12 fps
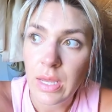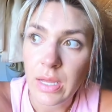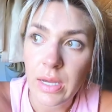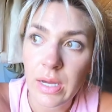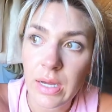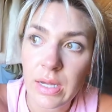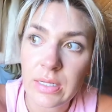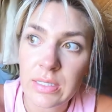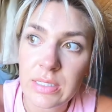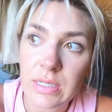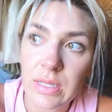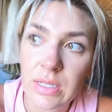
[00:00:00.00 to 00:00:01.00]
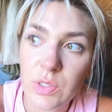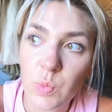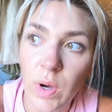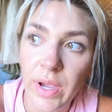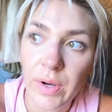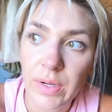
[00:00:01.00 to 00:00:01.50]
and
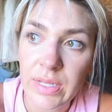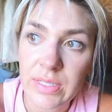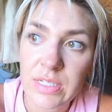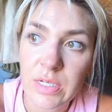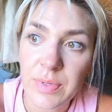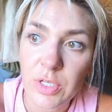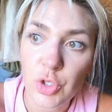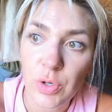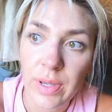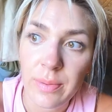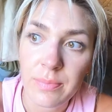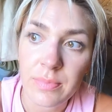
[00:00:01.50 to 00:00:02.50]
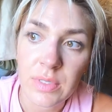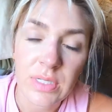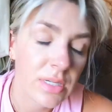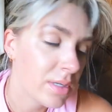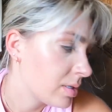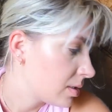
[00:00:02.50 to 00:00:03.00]
this wire needs to be trimmed